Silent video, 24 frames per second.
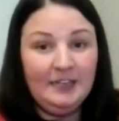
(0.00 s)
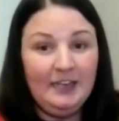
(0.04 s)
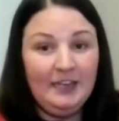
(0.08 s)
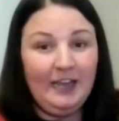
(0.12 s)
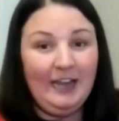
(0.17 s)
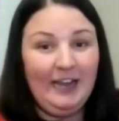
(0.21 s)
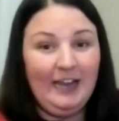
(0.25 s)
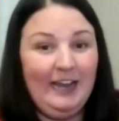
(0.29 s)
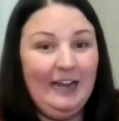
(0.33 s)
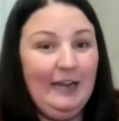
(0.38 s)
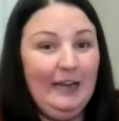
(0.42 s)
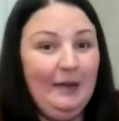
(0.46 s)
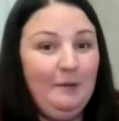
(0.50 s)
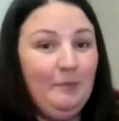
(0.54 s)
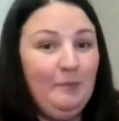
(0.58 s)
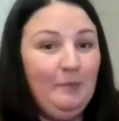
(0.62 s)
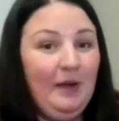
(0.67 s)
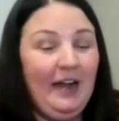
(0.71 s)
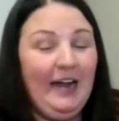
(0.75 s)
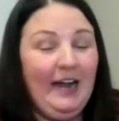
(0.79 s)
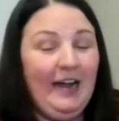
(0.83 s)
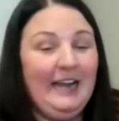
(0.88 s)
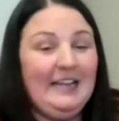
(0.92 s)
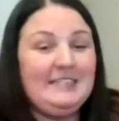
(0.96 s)

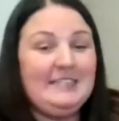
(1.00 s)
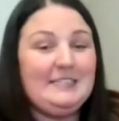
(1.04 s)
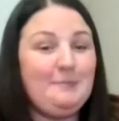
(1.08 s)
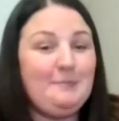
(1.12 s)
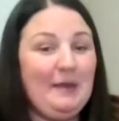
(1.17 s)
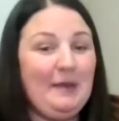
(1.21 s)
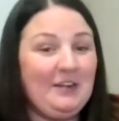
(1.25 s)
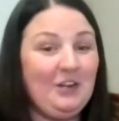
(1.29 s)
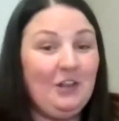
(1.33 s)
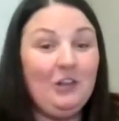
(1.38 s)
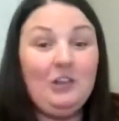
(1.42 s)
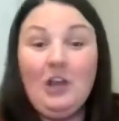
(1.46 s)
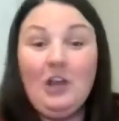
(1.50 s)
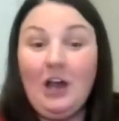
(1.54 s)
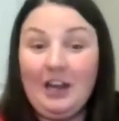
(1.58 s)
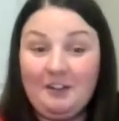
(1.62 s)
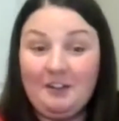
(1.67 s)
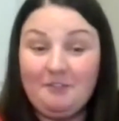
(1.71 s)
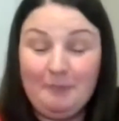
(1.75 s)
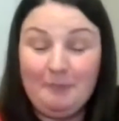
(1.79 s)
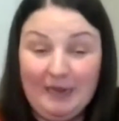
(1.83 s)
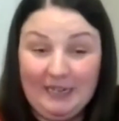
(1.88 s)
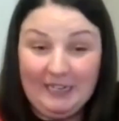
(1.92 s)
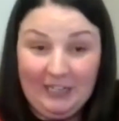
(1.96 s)
I spend a lot
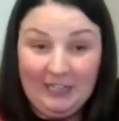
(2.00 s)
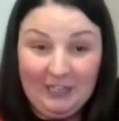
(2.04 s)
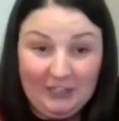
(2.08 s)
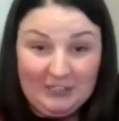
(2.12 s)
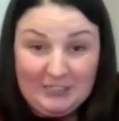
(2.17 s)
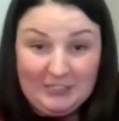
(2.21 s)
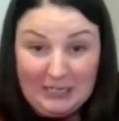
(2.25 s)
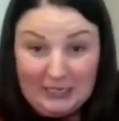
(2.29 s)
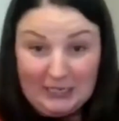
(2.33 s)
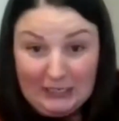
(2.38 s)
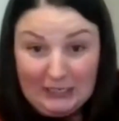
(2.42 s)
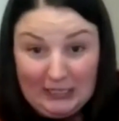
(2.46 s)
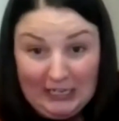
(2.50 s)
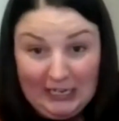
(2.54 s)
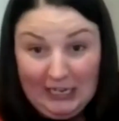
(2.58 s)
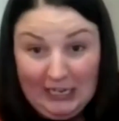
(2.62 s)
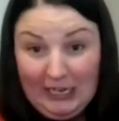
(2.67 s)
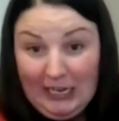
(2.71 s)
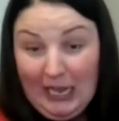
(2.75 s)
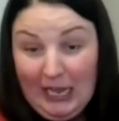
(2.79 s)
of money on Dudley,